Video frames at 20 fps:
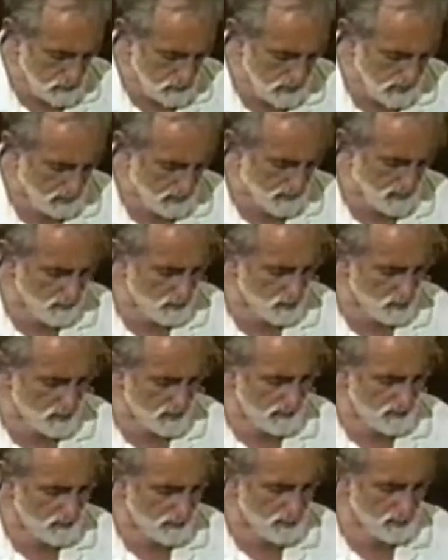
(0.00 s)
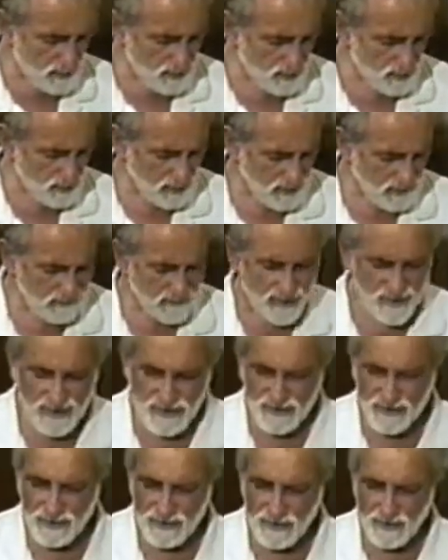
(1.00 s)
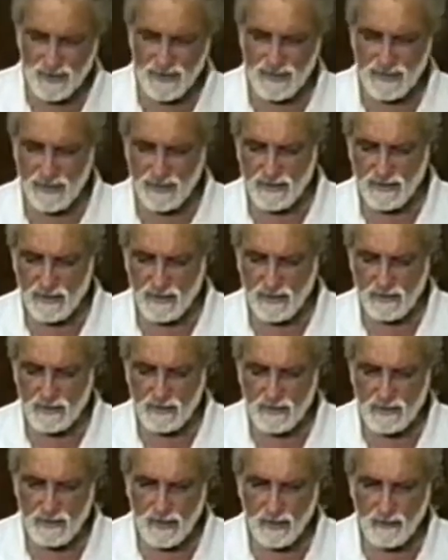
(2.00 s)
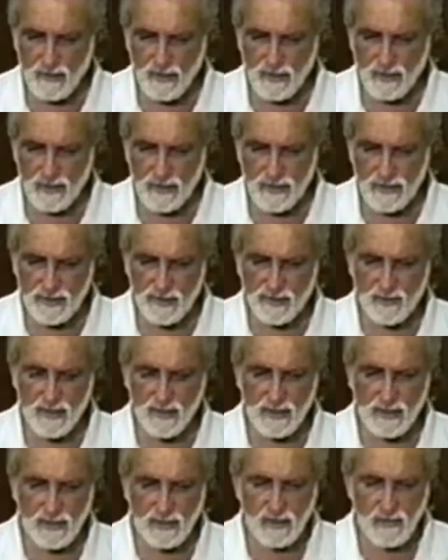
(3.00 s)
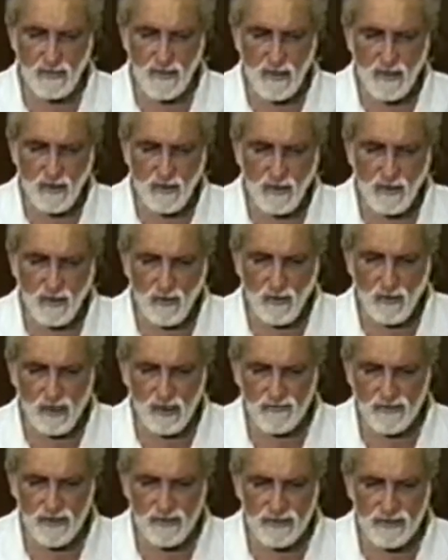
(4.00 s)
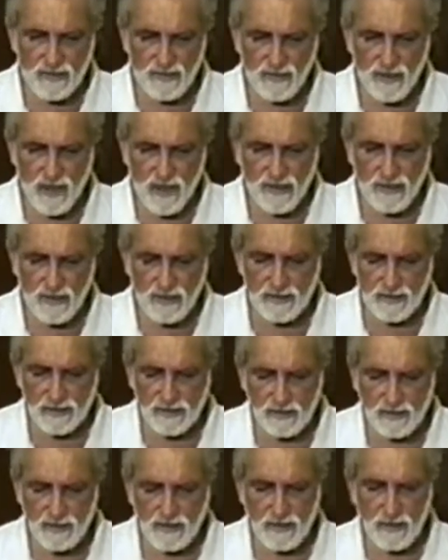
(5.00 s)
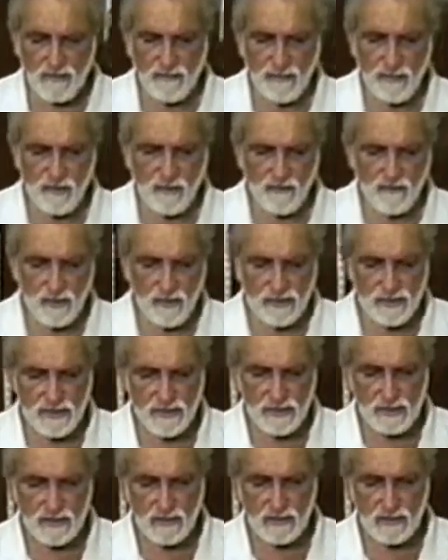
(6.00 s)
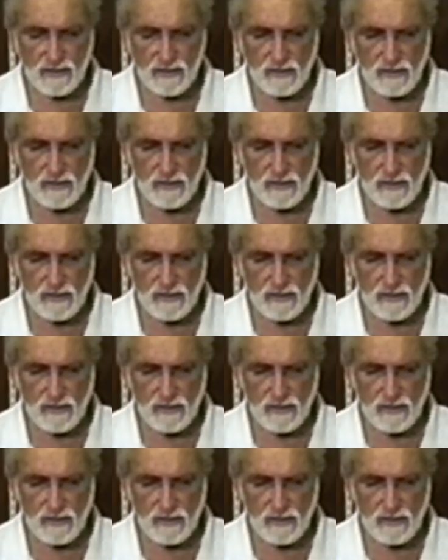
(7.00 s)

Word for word: in memory and renewal of this, your teachings. Then we're going to read all of these writings in view of your teaching.